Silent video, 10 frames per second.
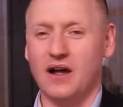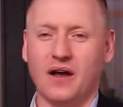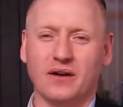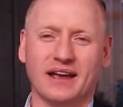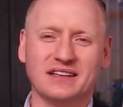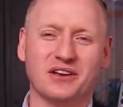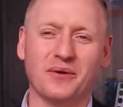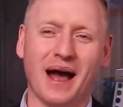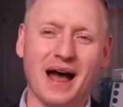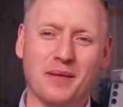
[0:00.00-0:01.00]
Okay, so
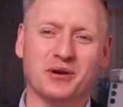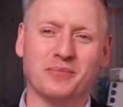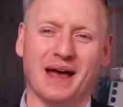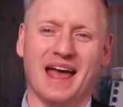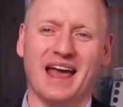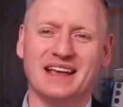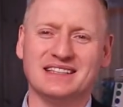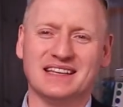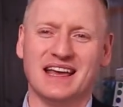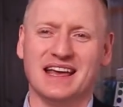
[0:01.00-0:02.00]
app number 8
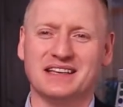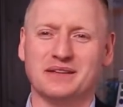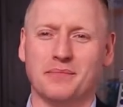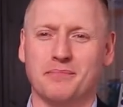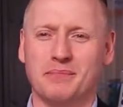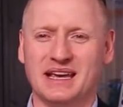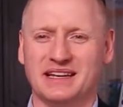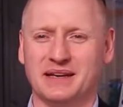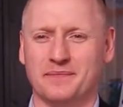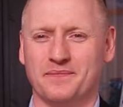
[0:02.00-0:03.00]
is
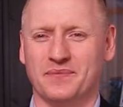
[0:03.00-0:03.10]
Medium.